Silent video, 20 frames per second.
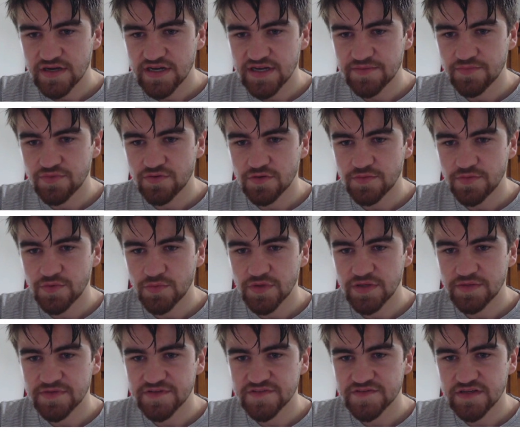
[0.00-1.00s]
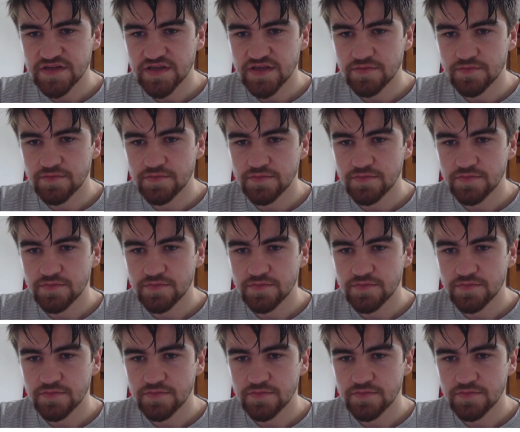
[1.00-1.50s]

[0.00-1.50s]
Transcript: I'm probably missing him.